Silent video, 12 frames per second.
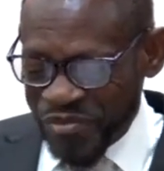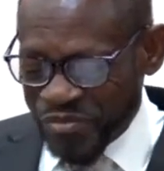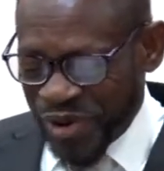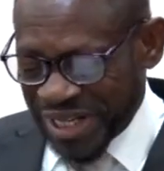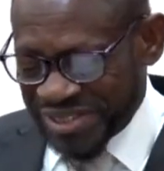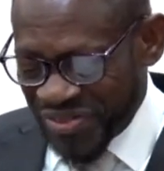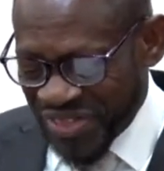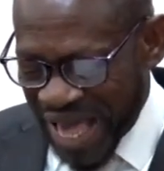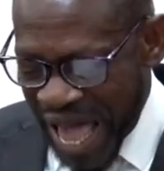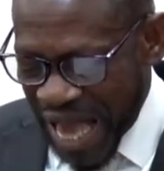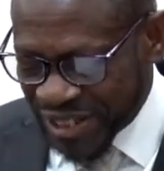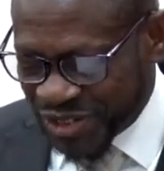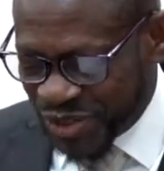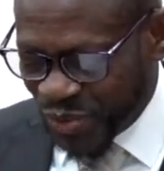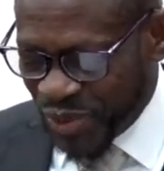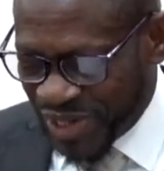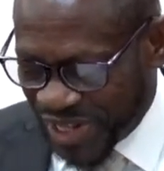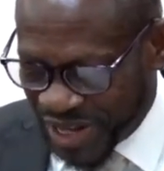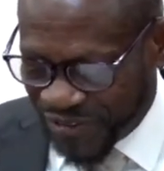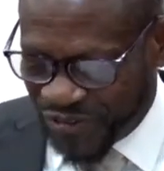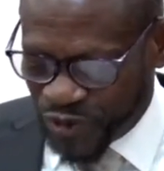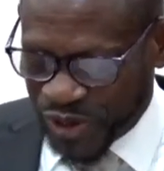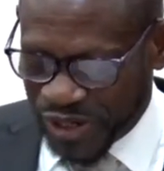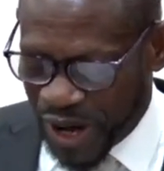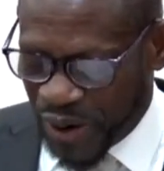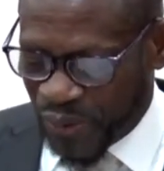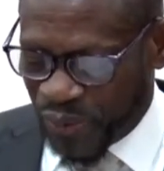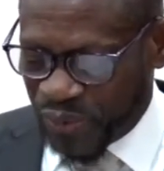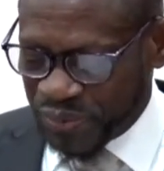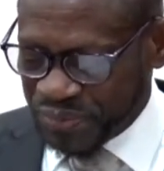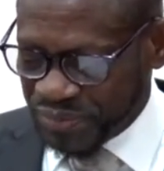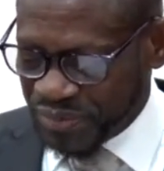But the Act will therefore now